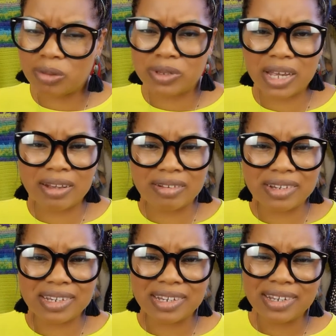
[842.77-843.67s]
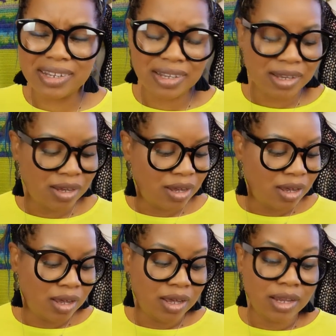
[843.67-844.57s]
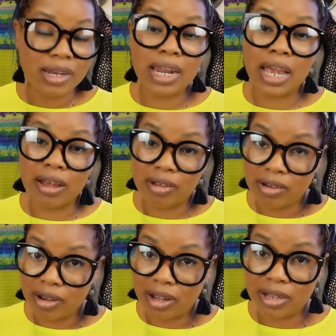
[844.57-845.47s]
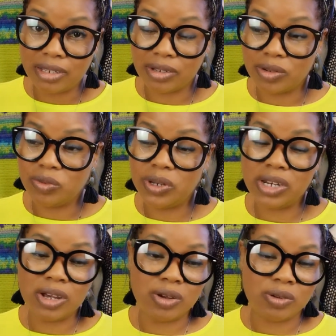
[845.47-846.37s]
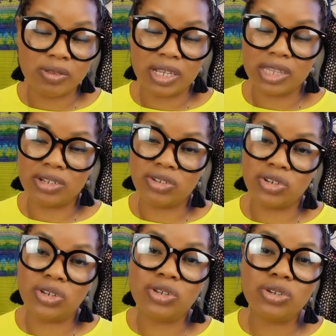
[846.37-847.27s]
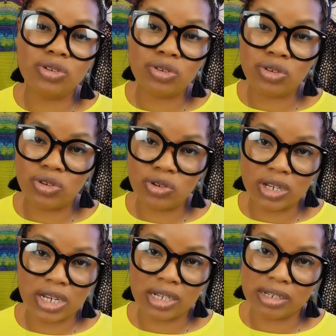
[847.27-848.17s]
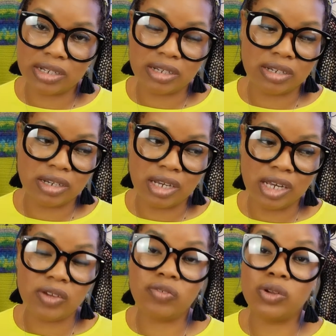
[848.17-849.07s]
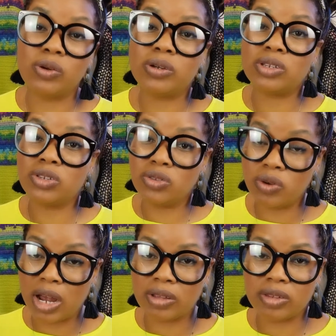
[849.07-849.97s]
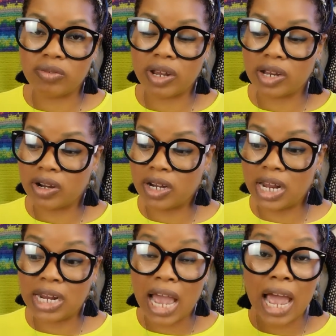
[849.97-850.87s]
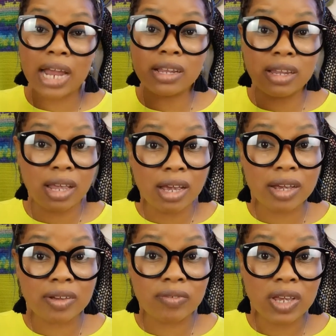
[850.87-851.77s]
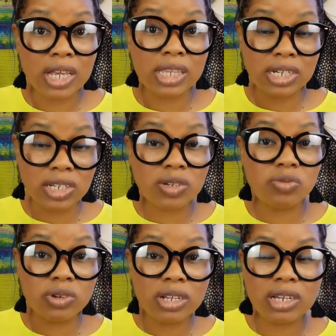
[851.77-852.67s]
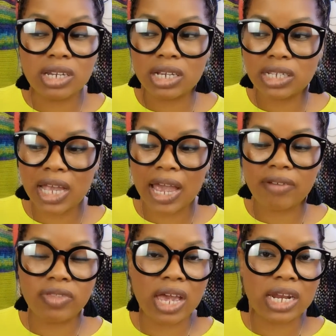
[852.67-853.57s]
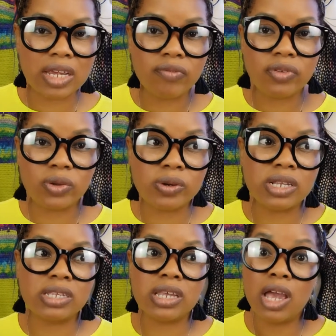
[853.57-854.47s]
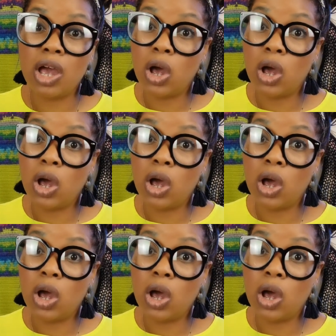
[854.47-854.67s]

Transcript: drops out. Now, also, we know that there's a huge Julie London influence throughout the record. And I love that she really does have that influence